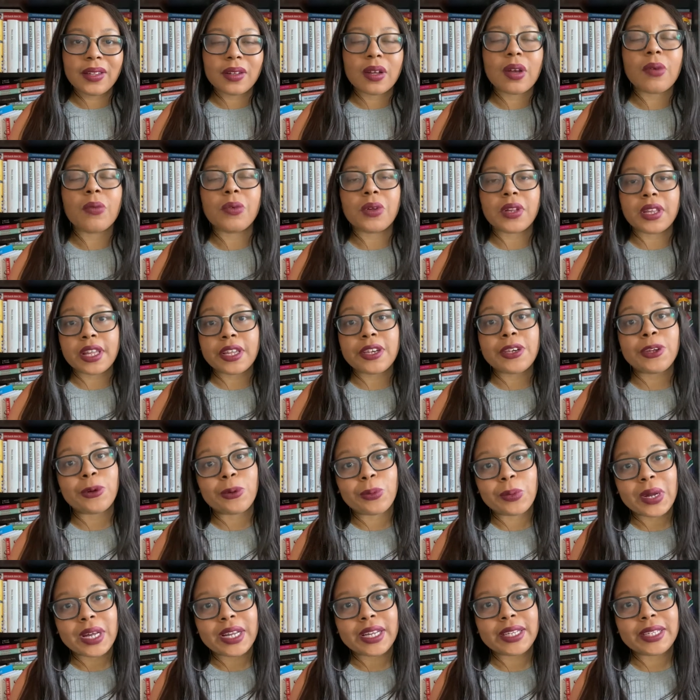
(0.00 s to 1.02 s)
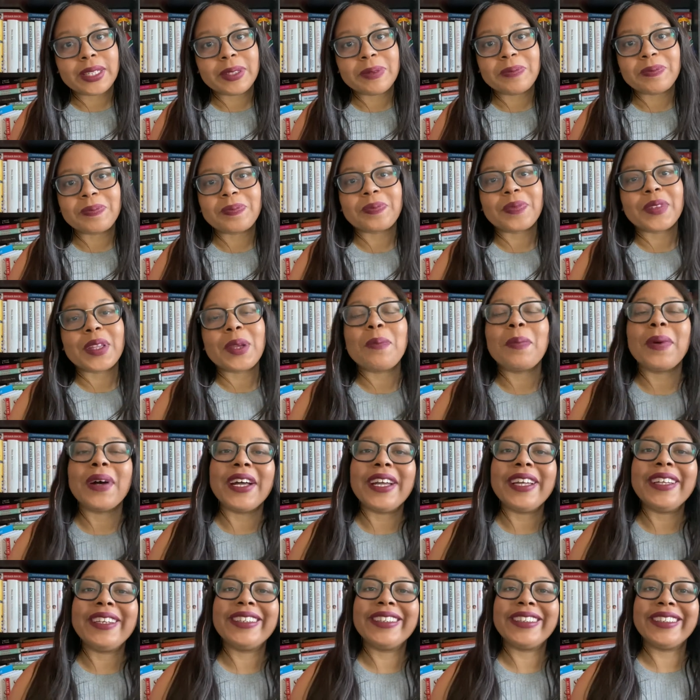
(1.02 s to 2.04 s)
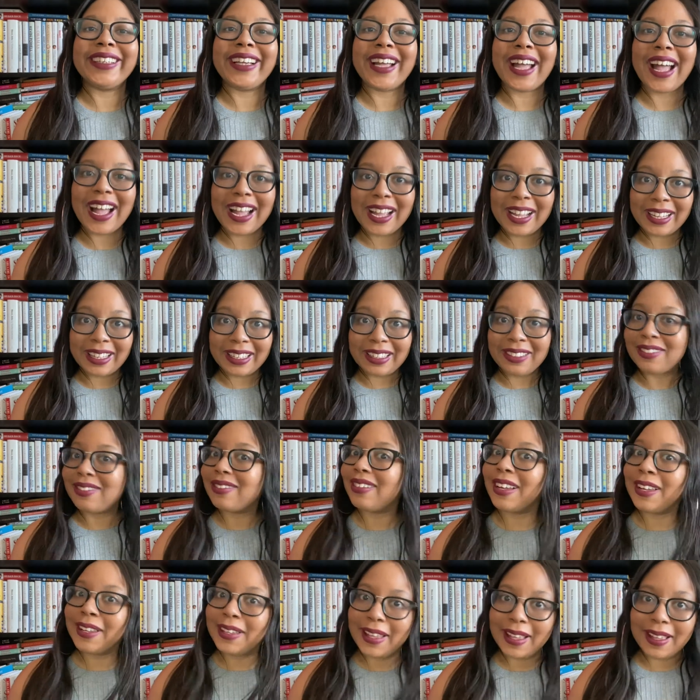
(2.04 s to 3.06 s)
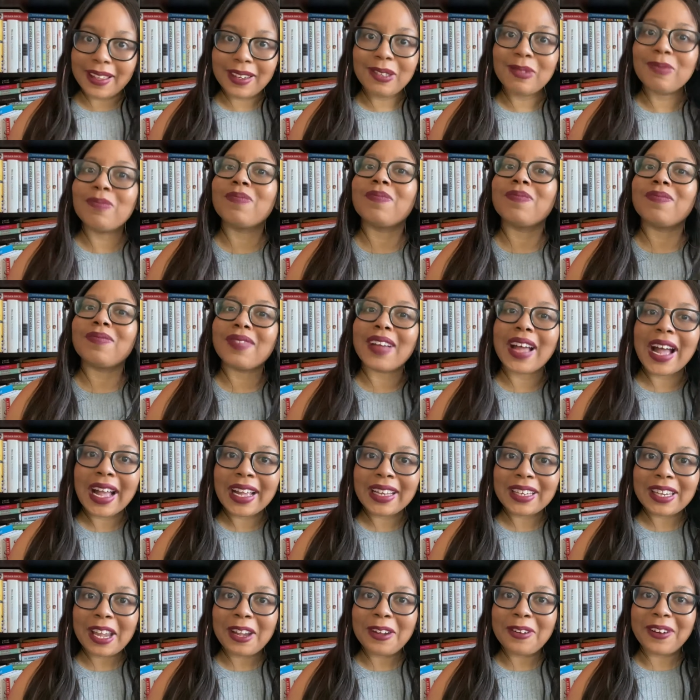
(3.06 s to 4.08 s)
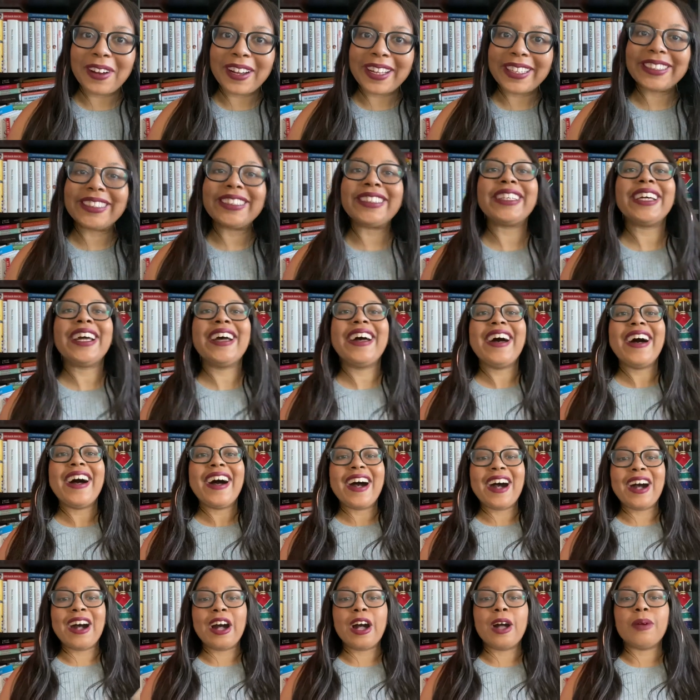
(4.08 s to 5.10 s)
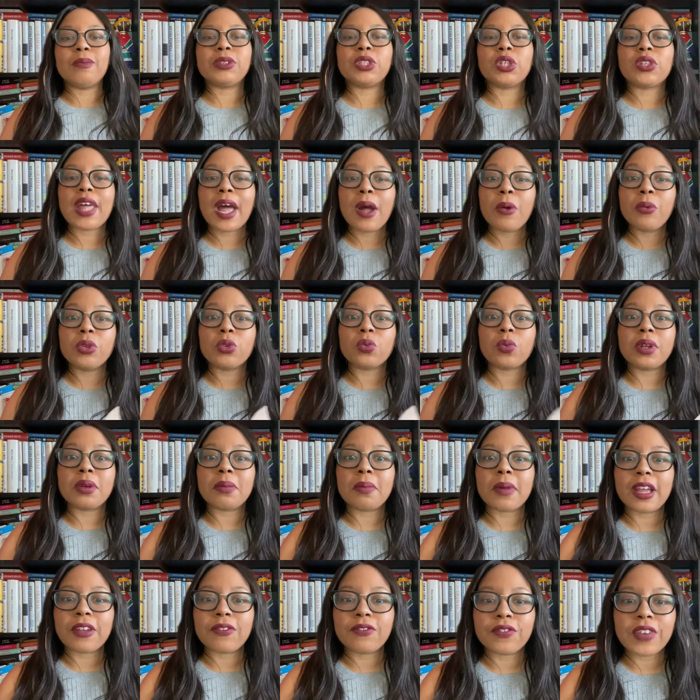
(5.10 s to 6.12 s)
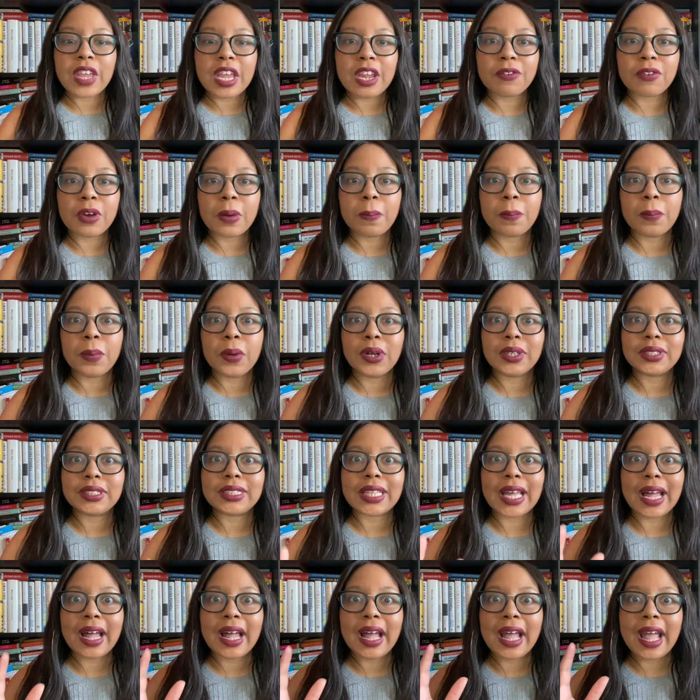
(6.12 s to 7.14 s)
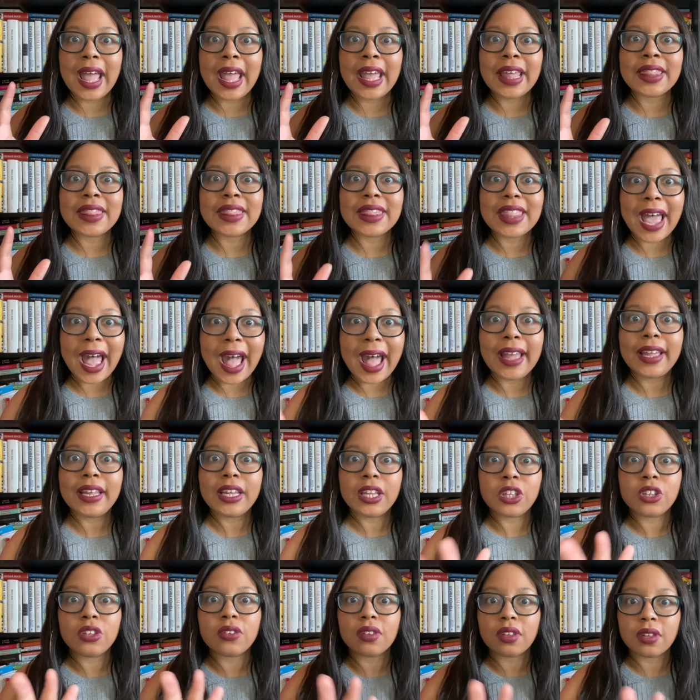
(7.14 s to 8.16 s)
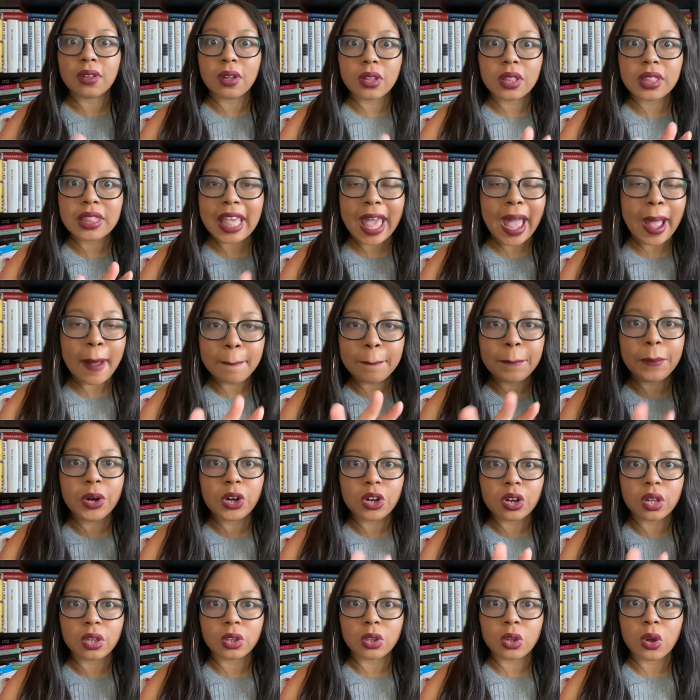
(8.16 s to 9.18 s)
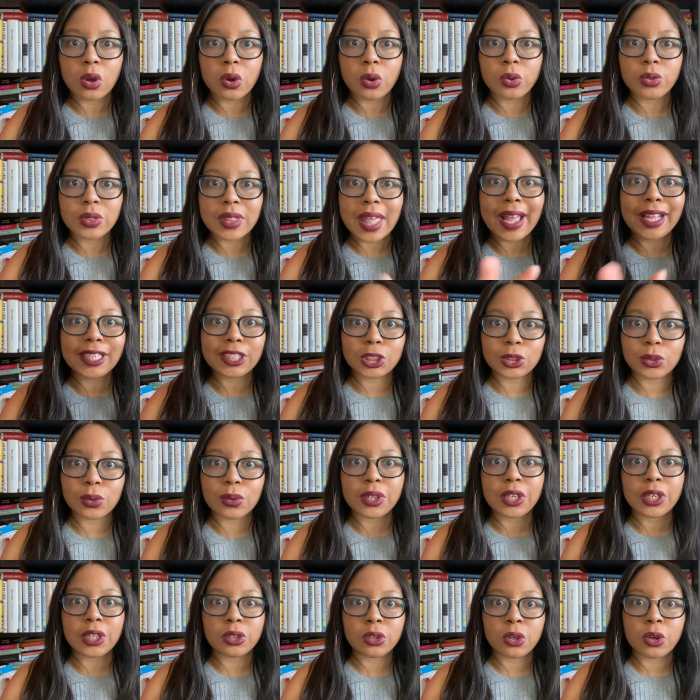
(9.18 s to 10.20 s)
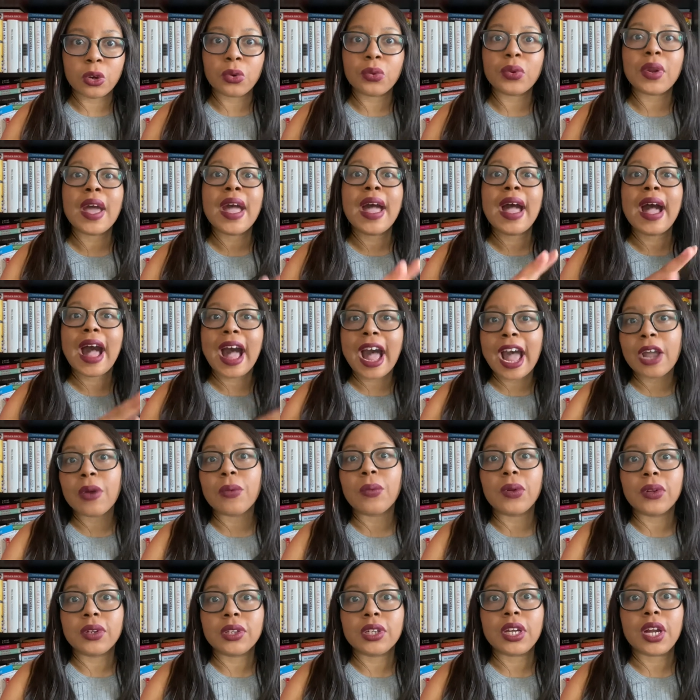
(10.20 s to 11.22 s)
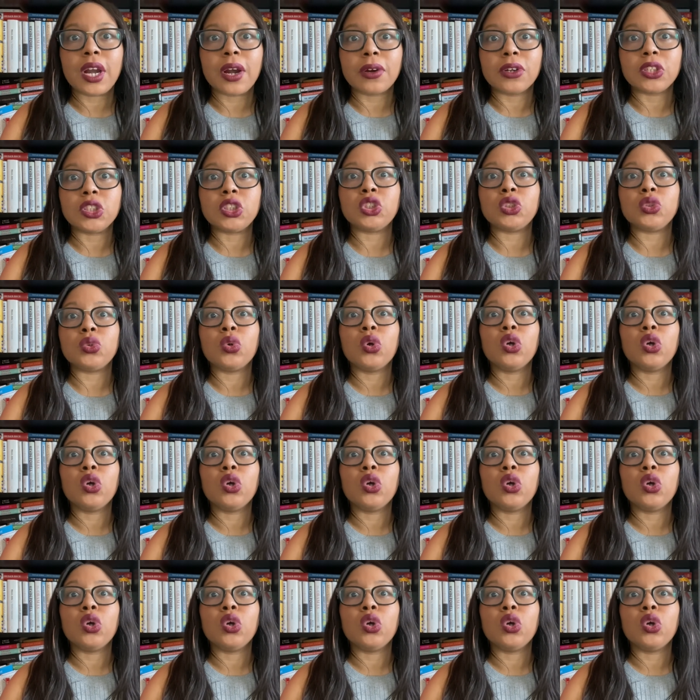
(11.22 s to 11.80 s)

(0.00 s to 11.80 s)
Well, I know why. But I, again, I digress. Um, so that was one of my favorite books. And that is that book alone, that story alone, I will encourage you